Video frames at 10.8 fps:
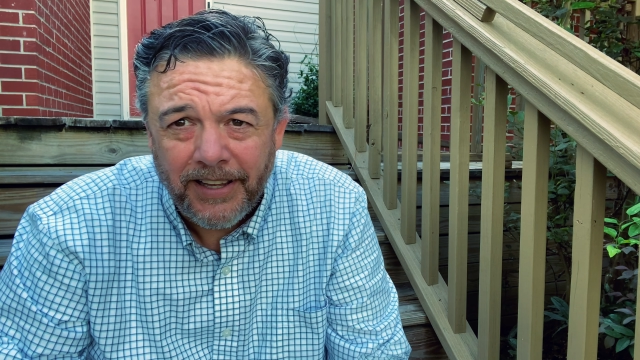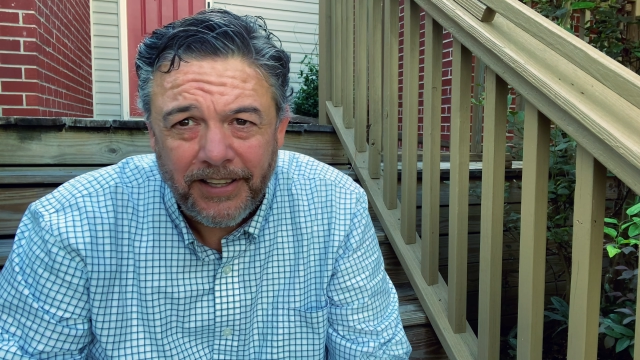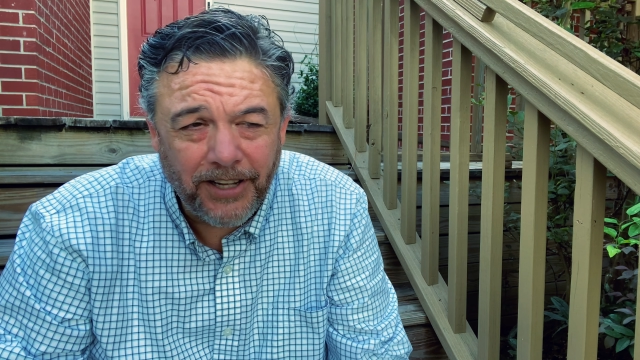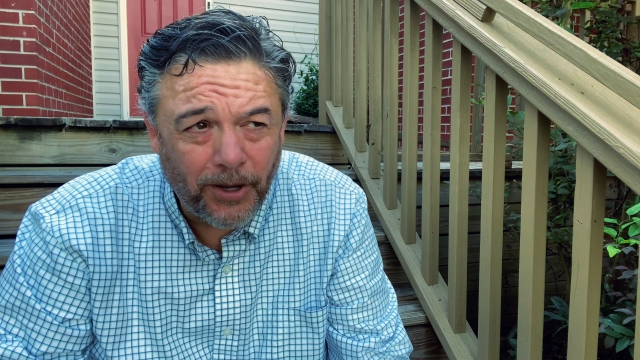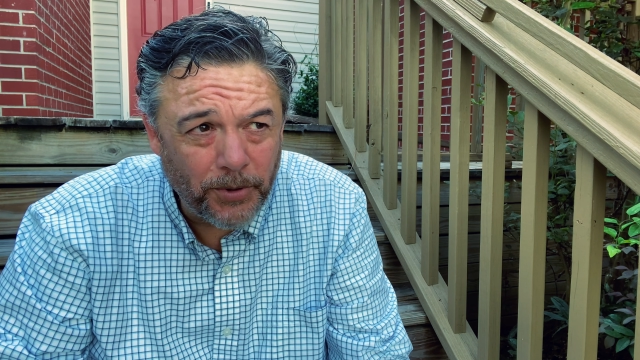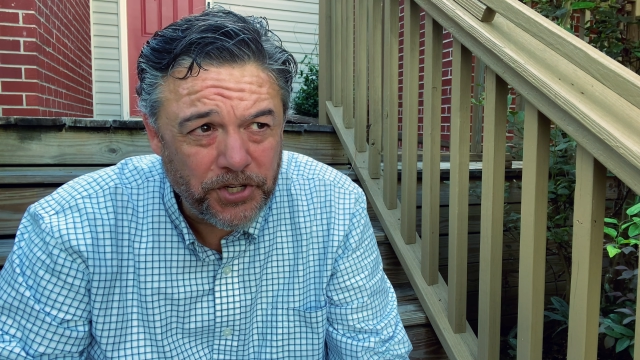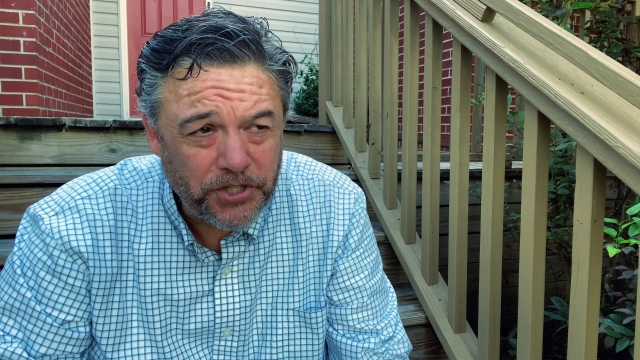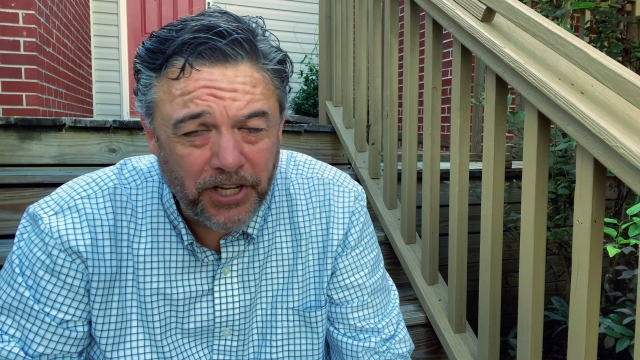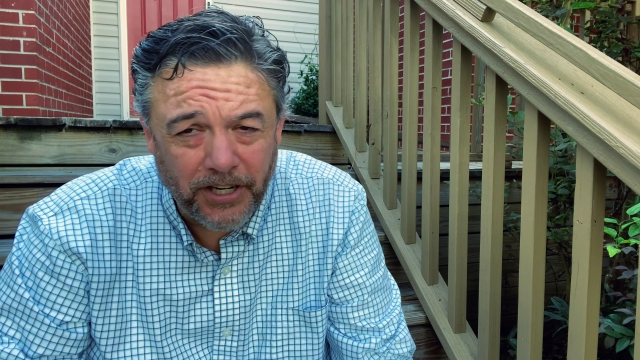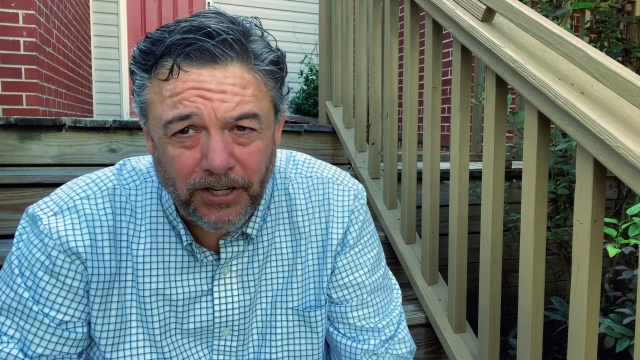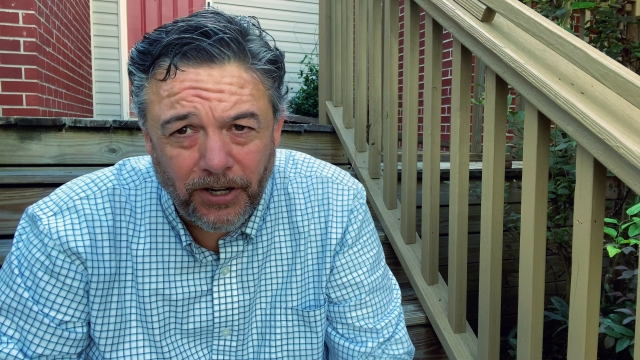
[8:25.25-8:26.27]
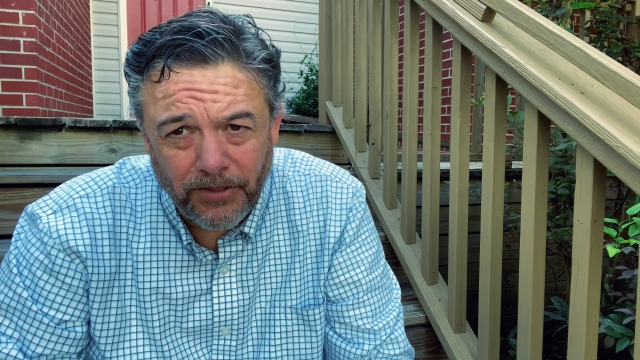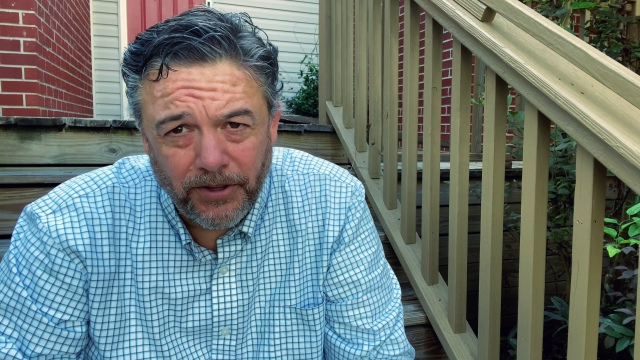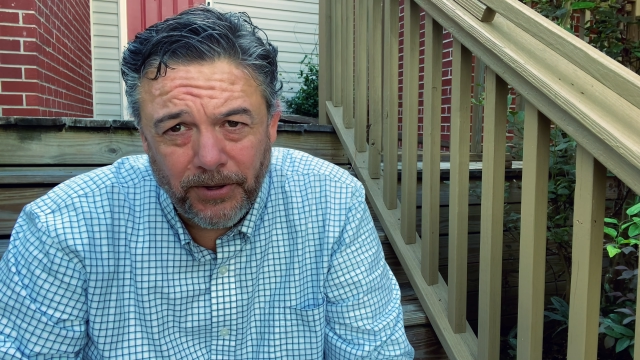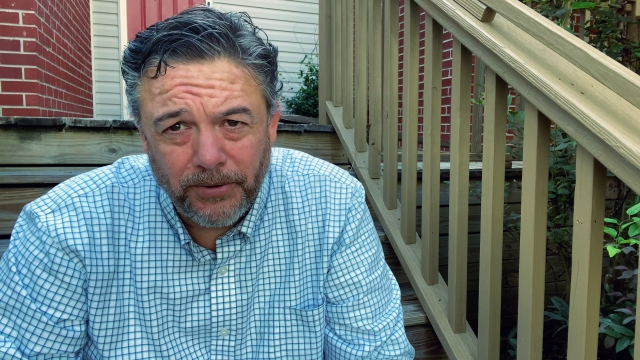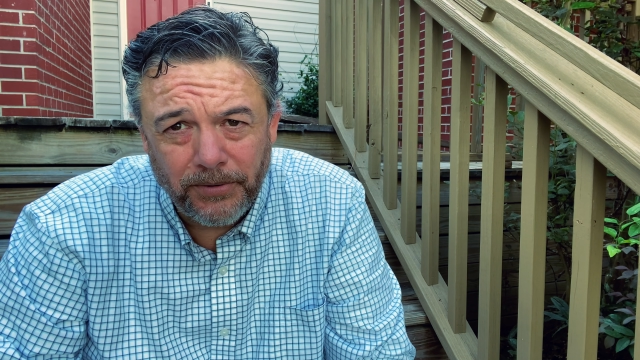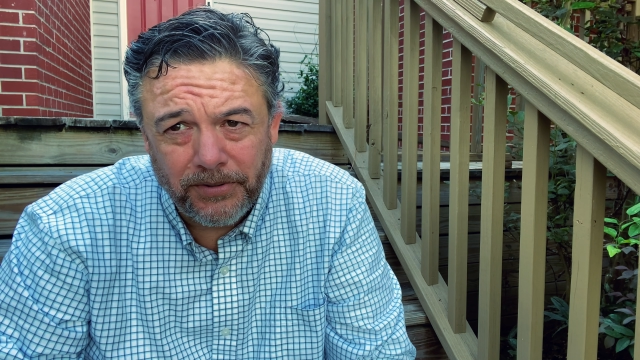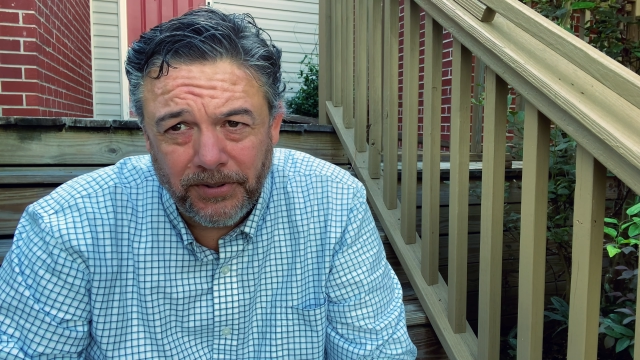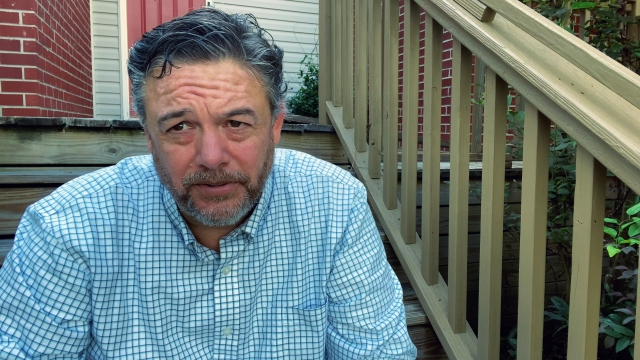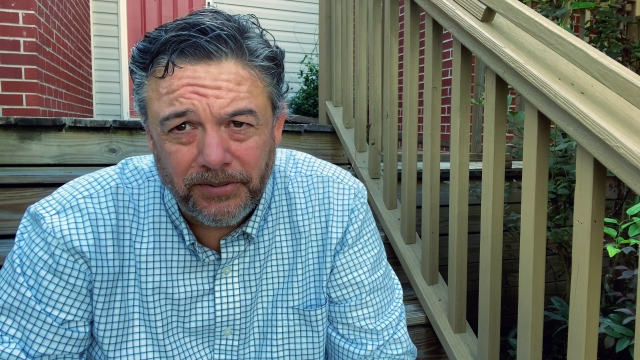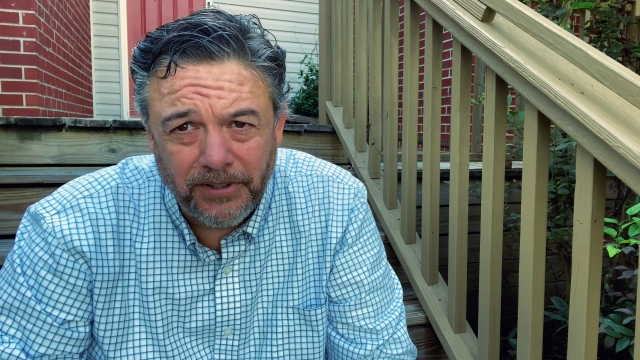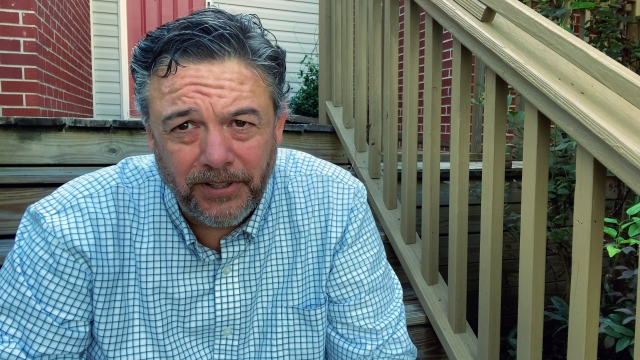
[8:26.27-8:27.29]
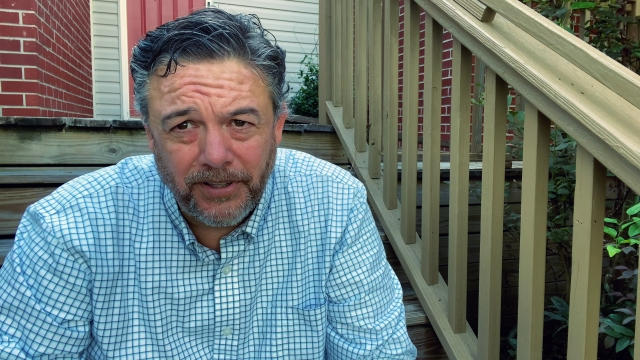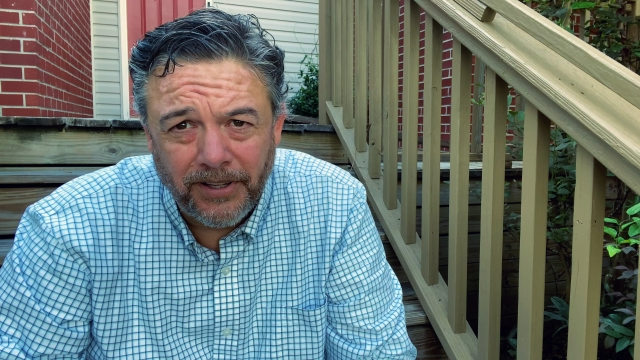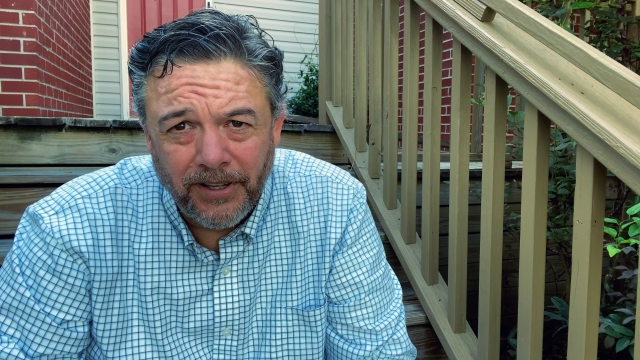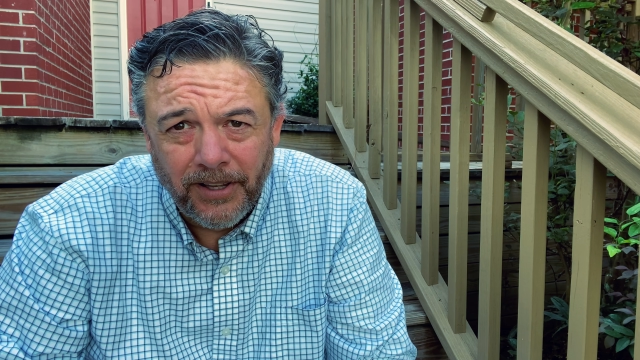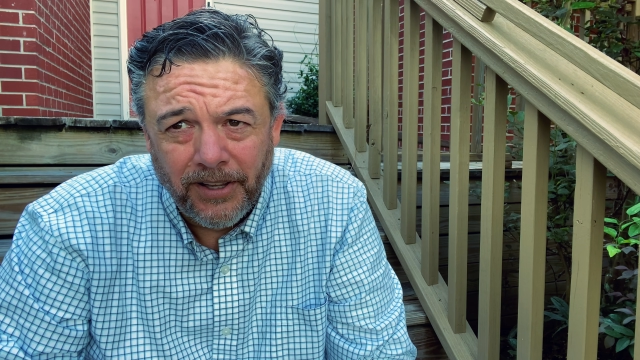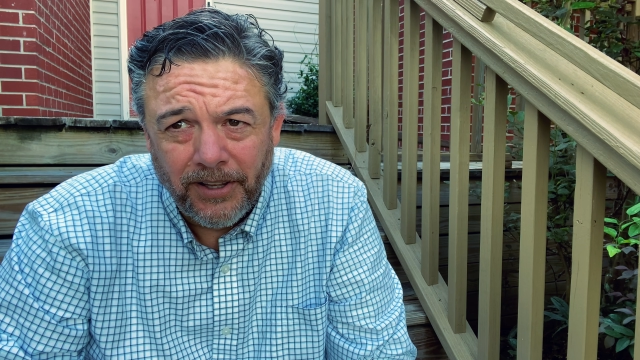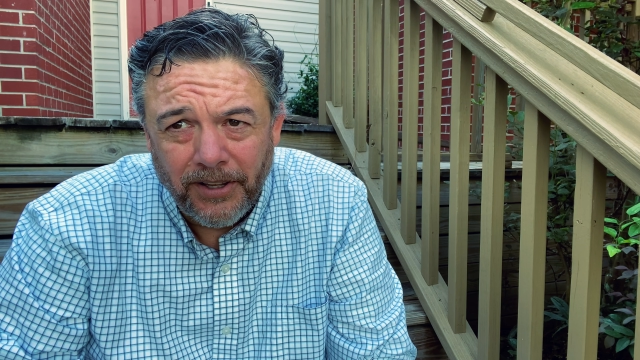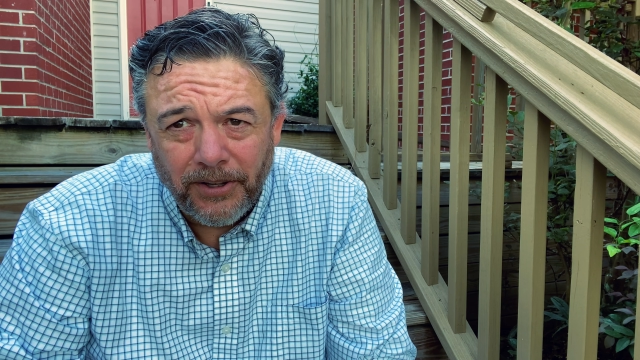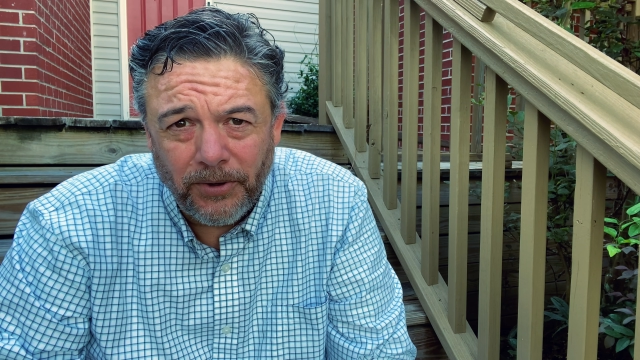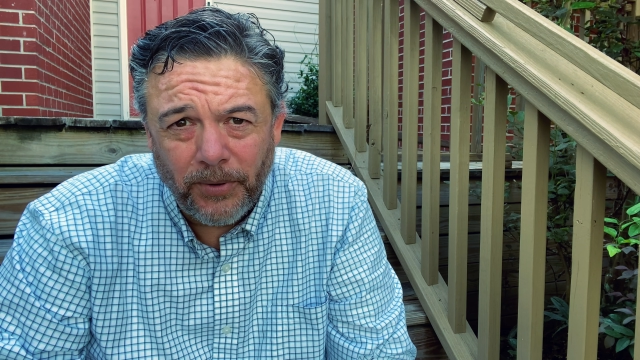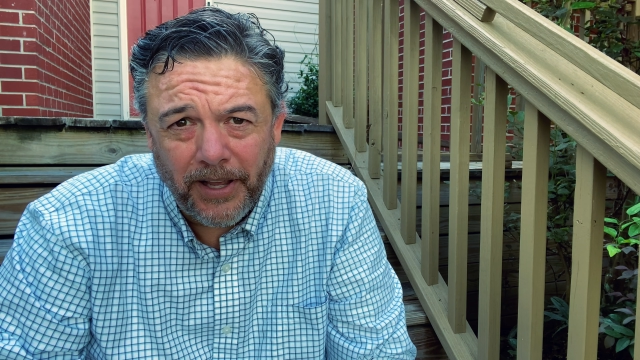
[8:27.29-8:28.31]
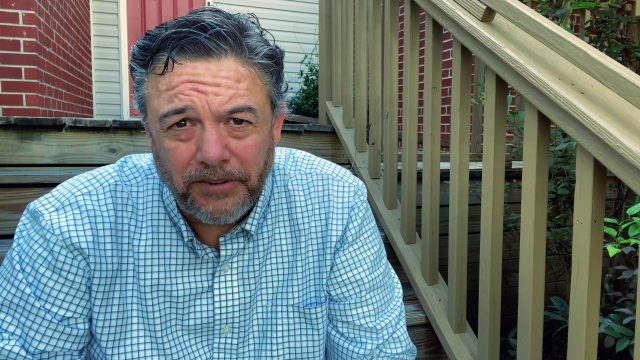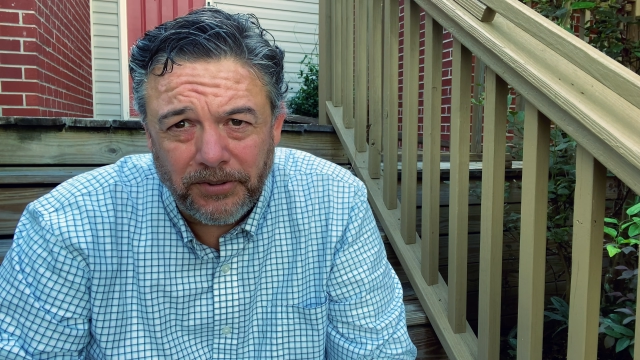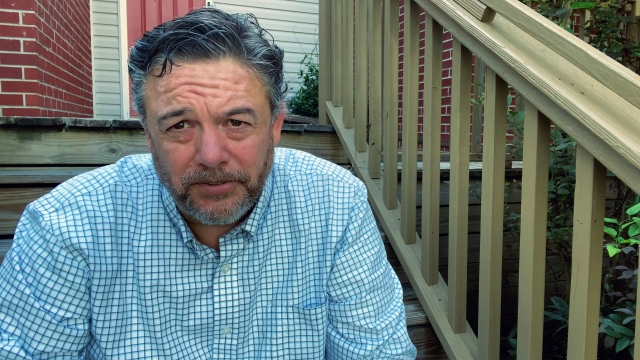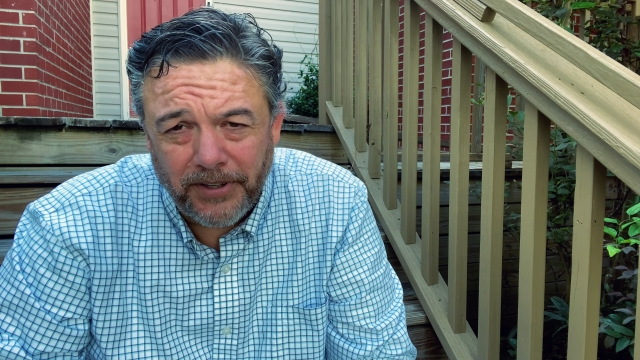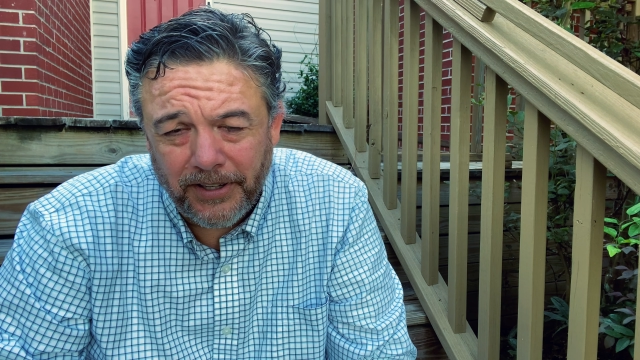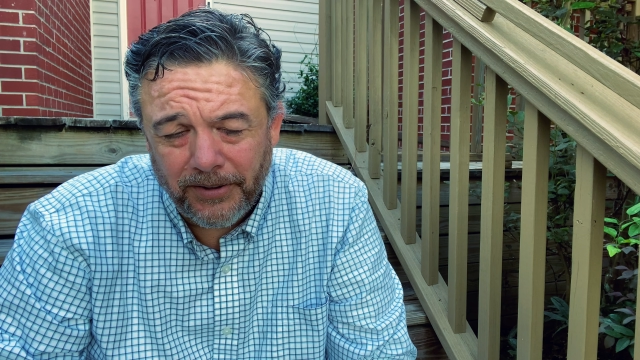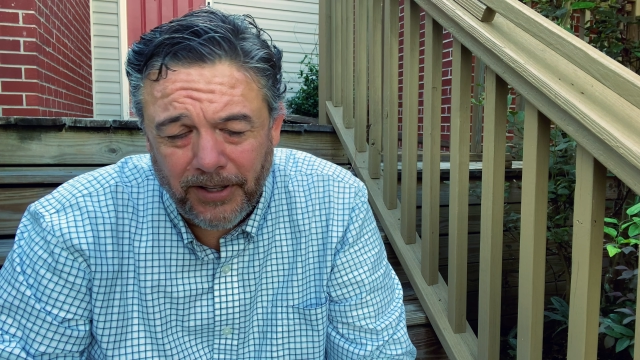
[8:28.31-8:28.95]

I always check all those to see who has a sale.